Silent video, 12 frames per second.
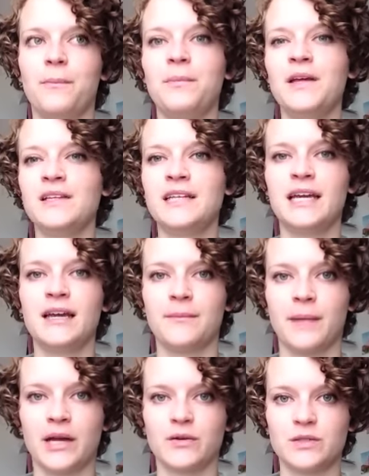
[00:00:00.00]
building
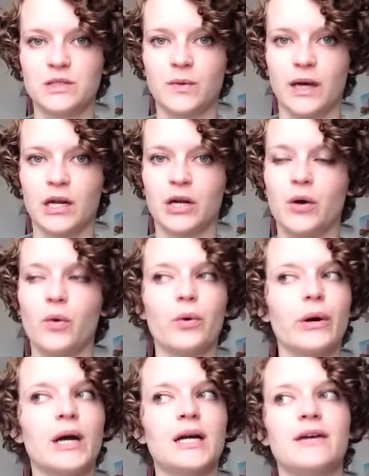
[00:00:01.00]
my own sweater,
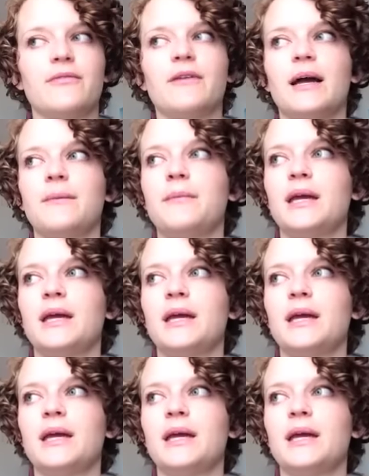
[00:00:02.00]
or if I'm